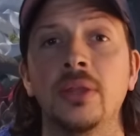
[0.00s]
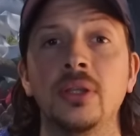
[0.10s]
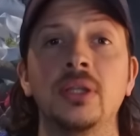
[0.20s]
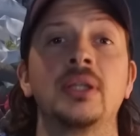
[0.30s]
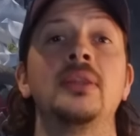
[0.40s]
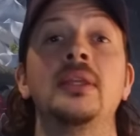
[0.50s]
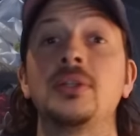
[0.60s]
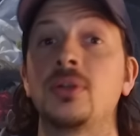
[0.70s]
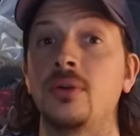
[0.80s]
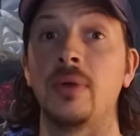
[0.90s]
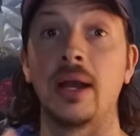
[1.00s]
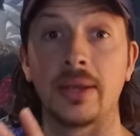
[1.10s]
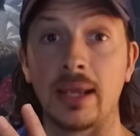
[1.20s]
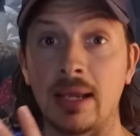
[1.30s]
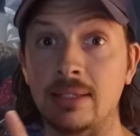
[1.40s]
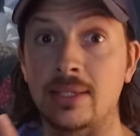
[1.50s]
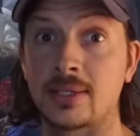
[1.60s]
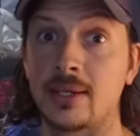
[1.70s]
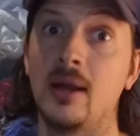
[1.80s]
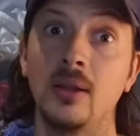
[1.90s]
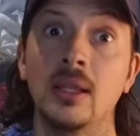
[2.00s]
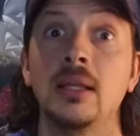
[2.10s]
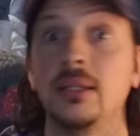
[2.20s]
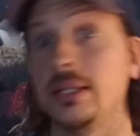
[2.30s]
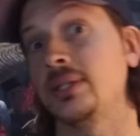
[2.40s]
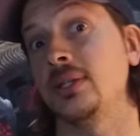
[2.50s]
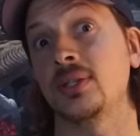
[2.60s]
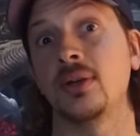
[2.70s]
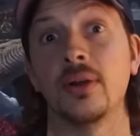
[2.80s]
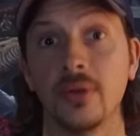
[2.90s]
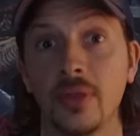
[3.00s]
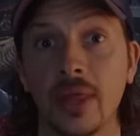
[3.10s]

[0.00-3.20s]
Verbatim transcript: that you can then turn around and sell. Let's get started on